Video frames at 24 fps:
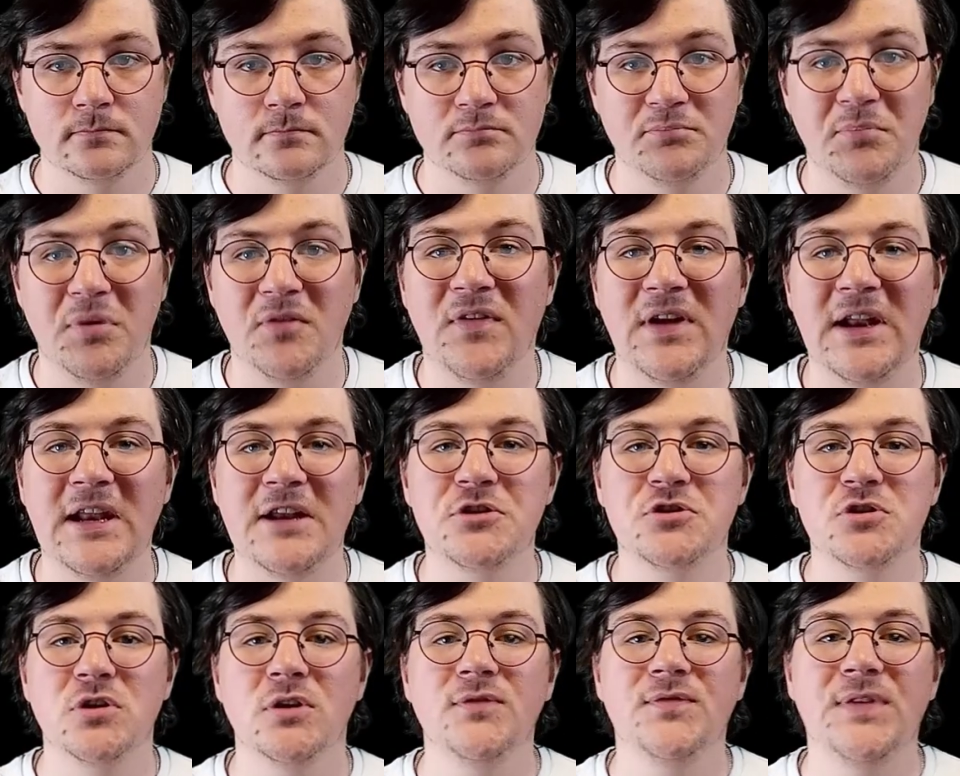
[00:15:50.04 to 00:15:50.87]
But then in
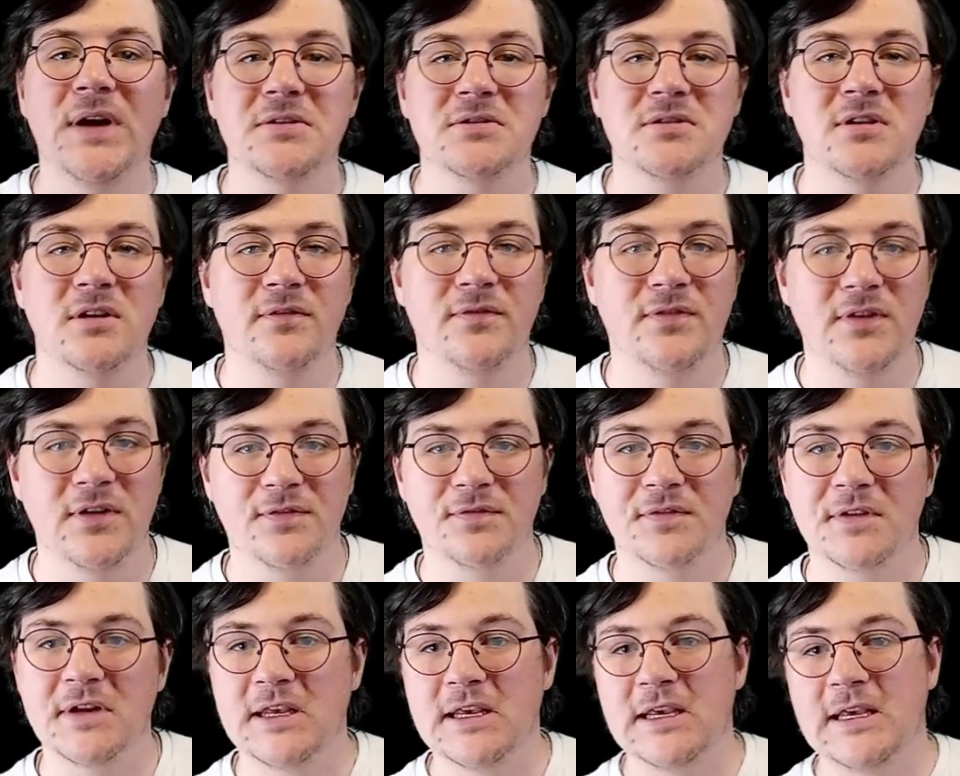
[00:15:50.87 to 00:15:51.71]

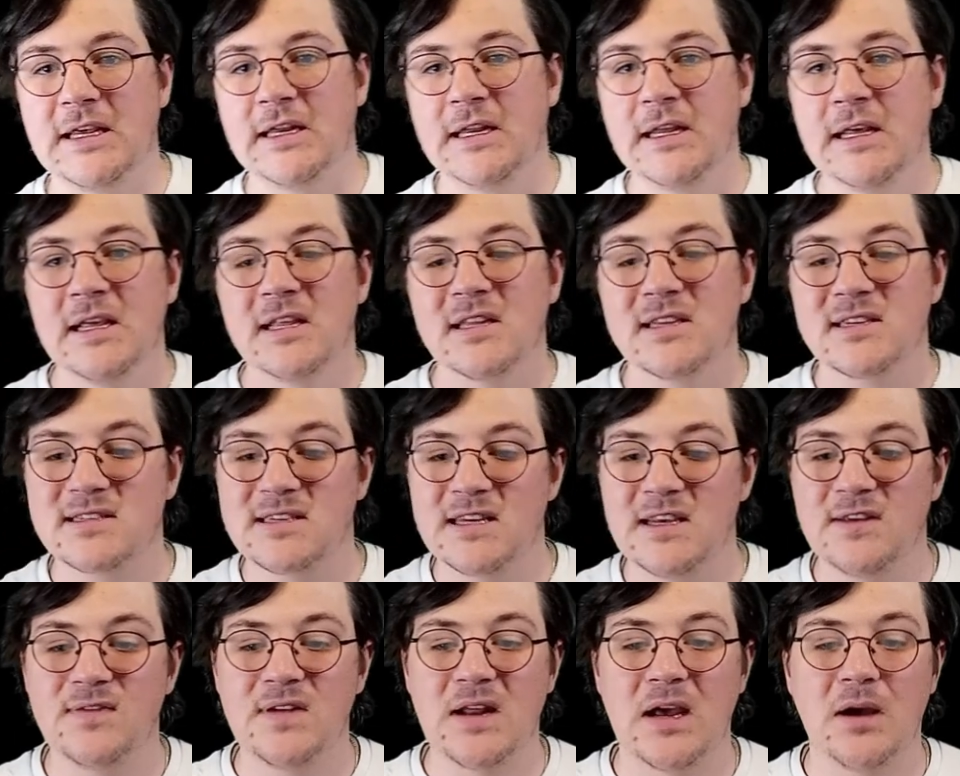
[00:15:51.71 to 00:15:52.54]
2015,
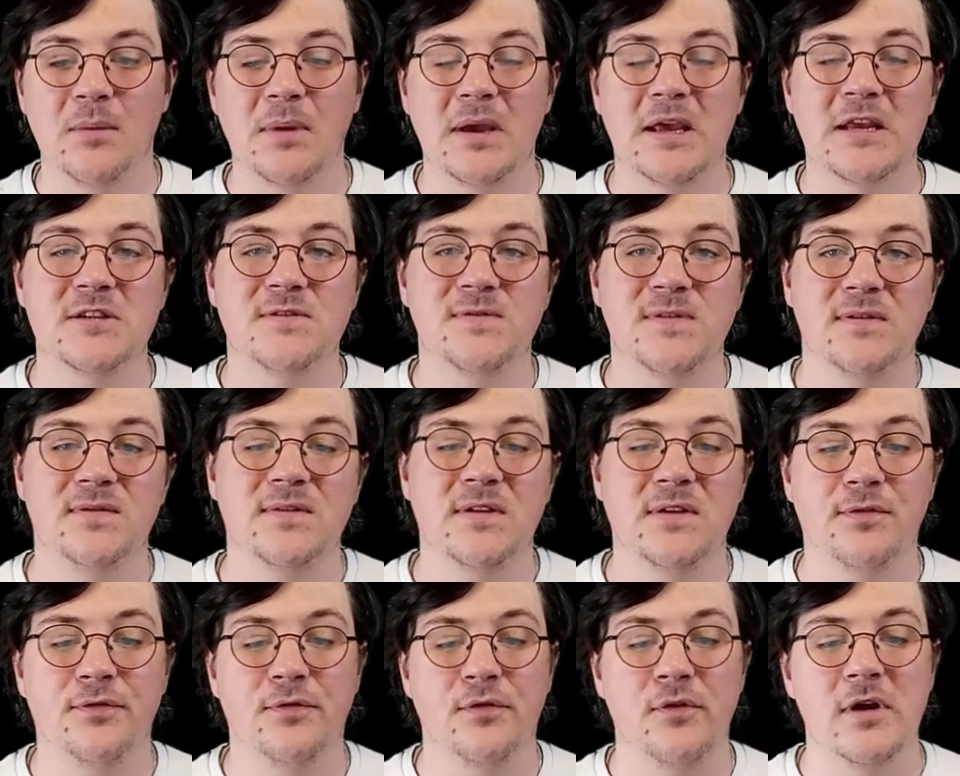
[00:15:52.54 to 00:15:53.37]
Steve, now aged
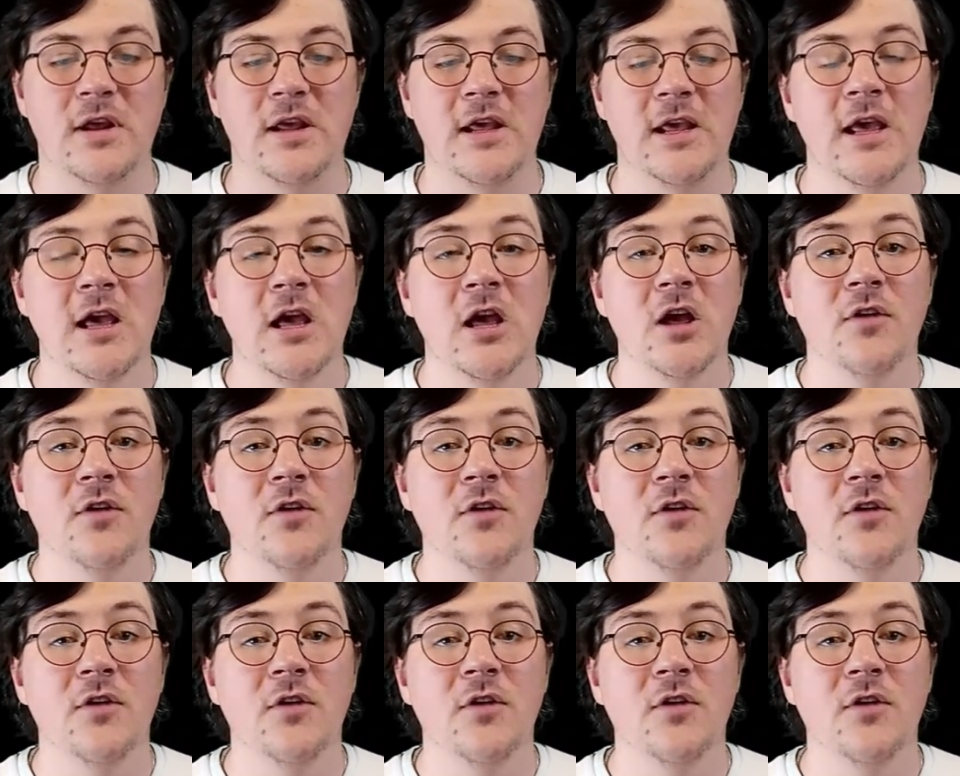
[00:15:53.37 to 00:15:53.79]
53,